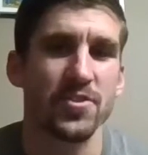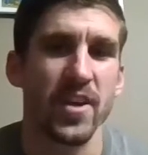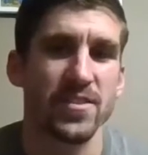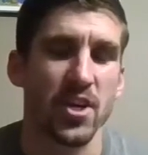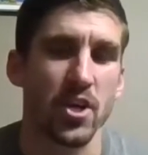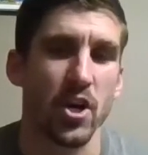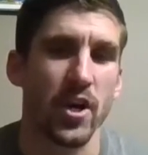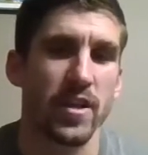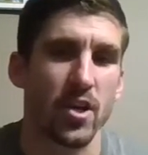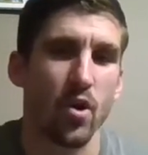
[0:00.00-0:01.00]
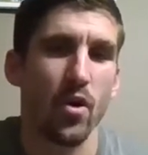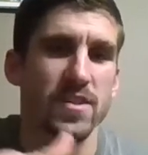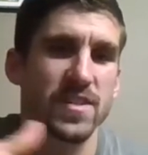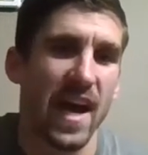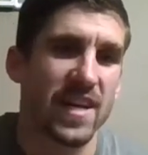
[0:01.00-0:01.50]
is occurring, the court
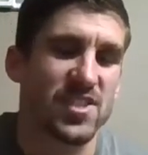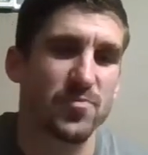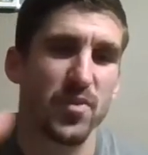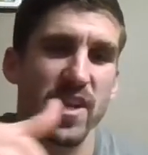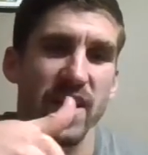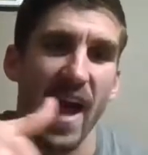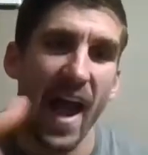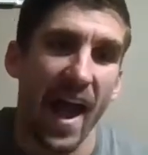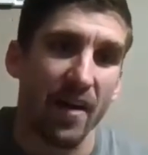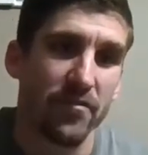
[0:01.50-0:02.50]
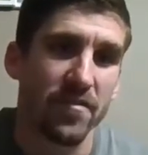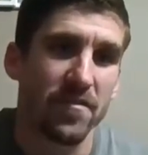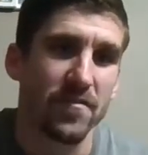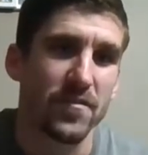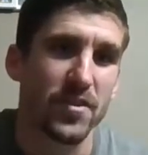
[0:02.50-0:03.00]
is kind of split in half.
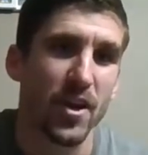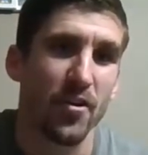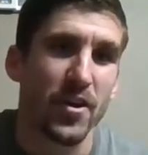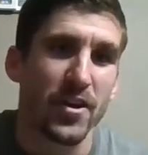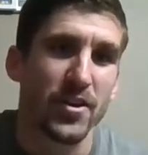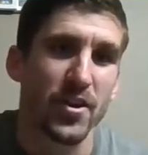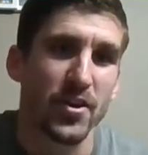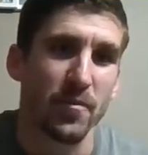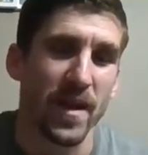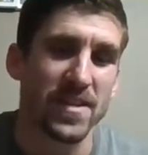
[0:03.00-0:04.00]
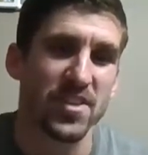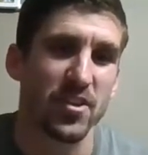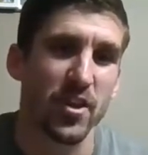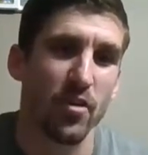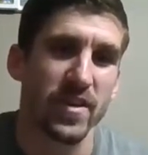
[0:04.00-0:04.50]
You're
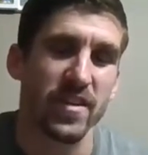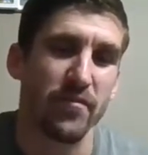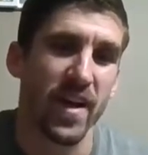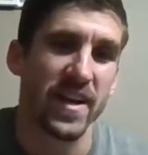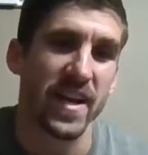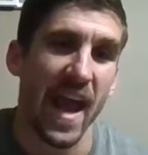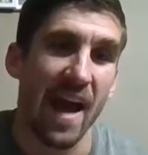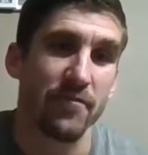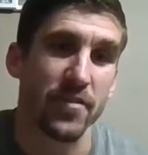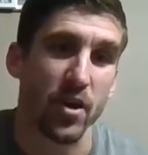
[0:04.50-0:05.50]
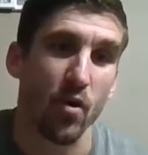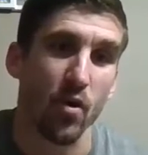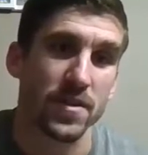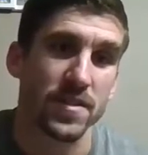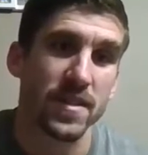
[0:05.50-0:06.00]
basically only defending half the
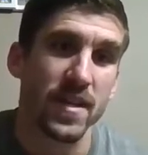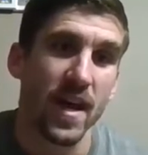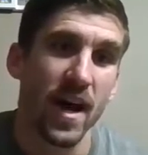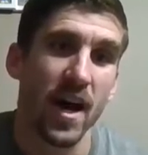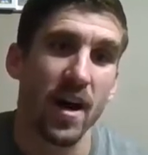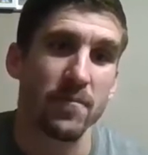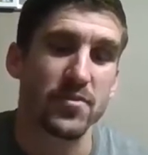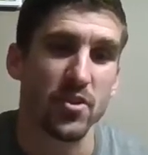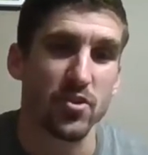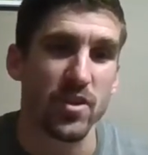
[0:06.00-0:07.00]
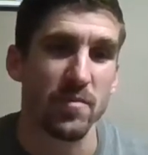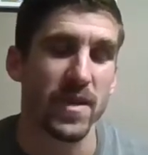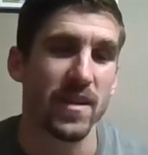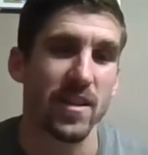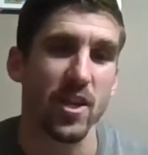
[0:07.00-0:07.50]
court. So you can
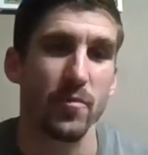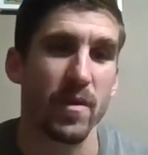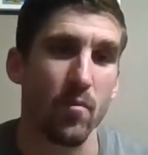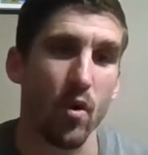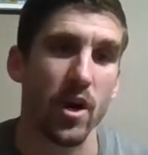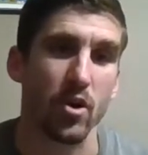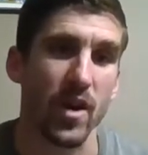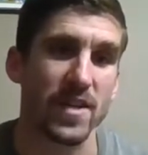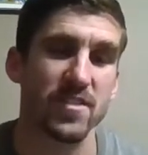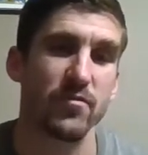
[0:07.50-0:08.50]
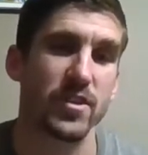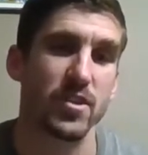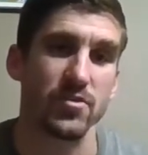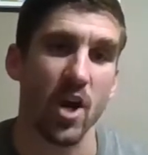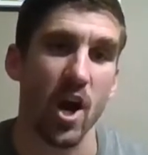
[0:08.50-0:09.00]
be a little bit more aggressive with
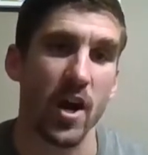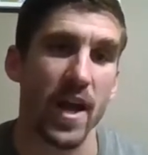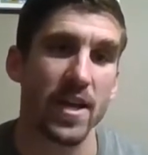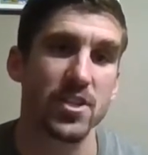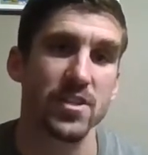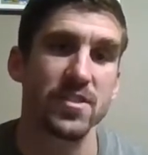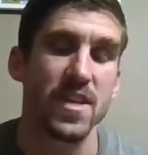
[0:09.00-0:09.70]
those hard hedges.